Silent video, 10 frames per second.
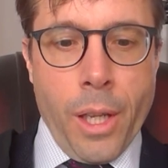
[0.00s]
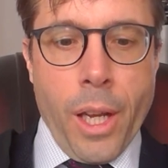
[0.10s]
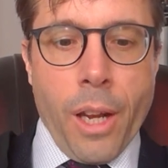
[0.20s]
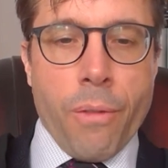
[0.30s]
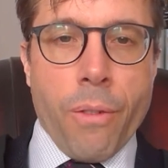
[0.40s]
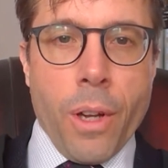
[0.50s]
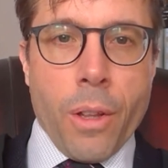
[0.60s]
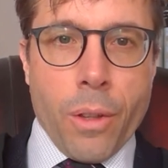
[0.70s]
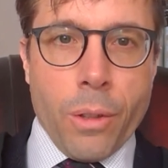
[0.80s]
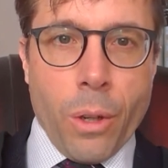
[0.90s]
If
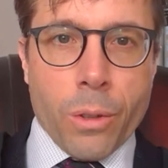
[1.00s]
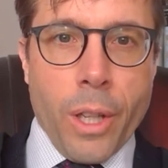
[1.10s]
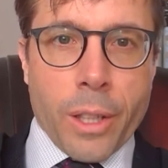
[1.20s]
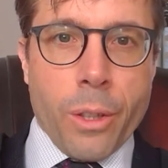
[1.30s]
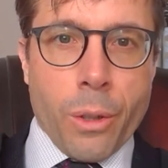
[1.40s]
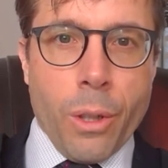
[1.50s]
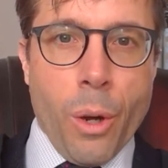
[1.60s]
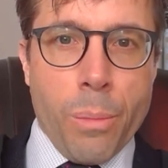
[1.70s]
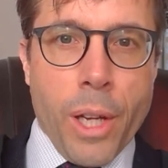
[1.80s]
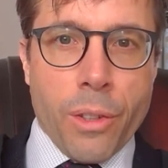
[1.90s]
the log likelihood lower
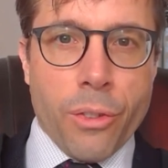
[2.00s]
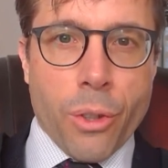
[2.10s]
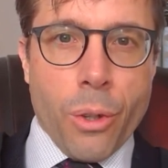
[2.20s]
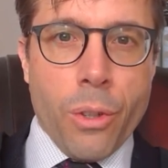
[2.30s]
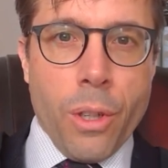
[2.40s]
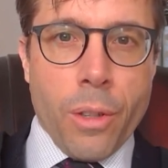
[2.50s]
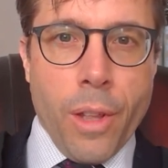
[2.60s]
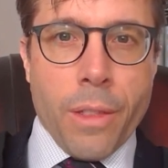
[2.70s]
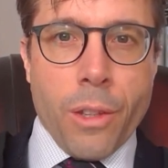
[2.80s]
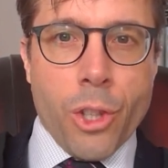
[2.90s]
bound is good,
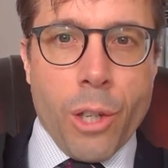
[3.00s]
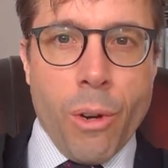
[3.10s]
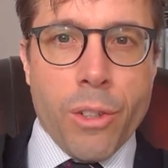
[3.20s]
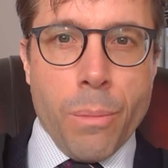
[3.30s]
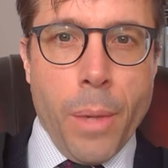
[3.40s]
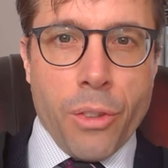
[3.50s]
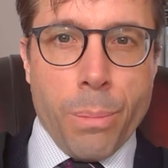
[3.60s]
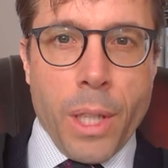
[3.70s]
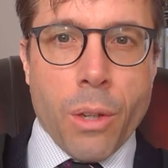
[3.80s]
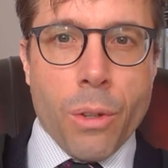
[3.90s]
then the generator must
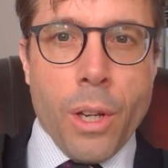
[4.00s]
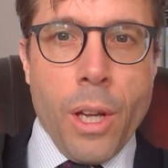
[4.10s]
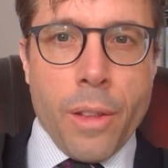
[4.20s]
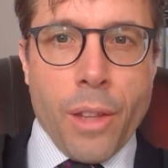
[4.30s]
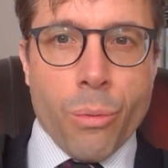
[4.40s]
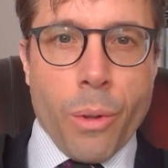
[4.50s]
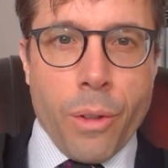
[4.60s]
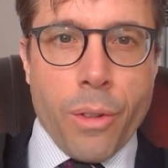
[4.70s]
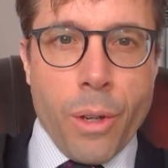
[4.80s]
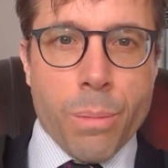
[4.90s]
be good. That's what the
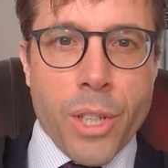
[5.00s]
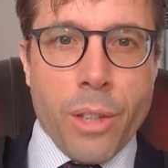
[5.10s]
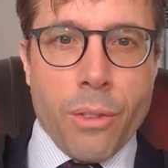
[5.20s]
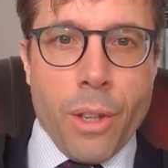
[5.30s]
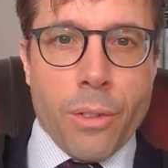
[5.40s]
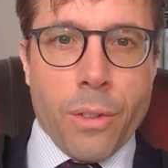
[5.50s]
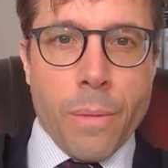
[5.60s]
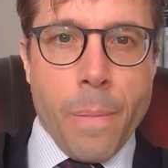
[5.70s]
theorem tells us.